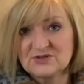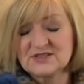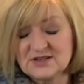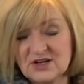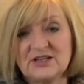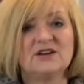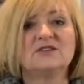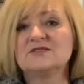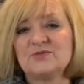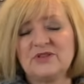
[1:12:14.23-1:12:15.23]
sock
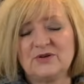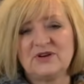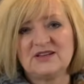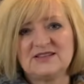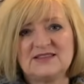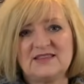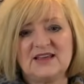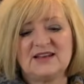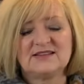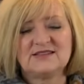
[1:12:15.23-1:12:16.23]
yarns without any
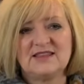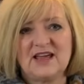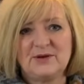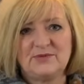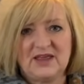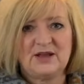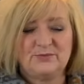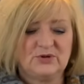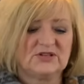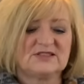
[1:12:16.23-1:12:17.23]
synthetics in that
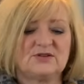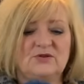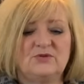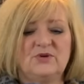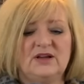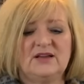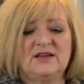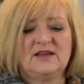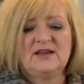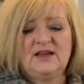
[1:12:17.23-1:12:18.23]
book. So
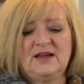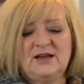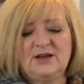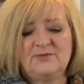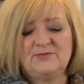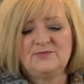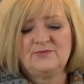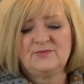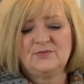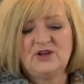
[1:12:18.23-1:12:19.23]

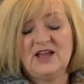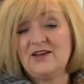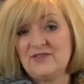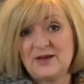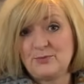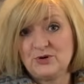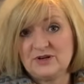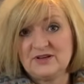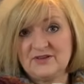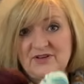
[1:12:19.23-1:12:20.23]
we have that book
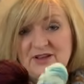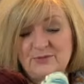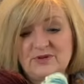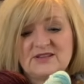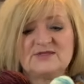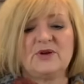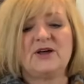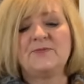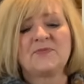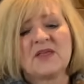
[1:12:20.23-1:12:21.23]
available as
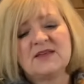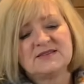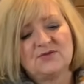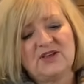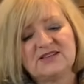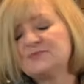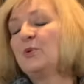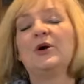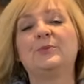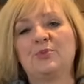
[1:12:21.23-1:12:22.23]
well. So that's
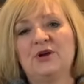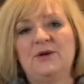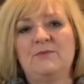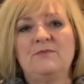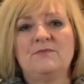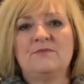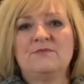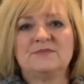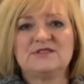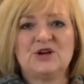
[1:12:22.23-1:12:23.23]
Point Prim
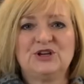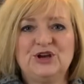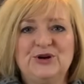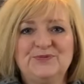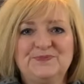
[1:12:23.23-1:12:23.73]
Sock yarn.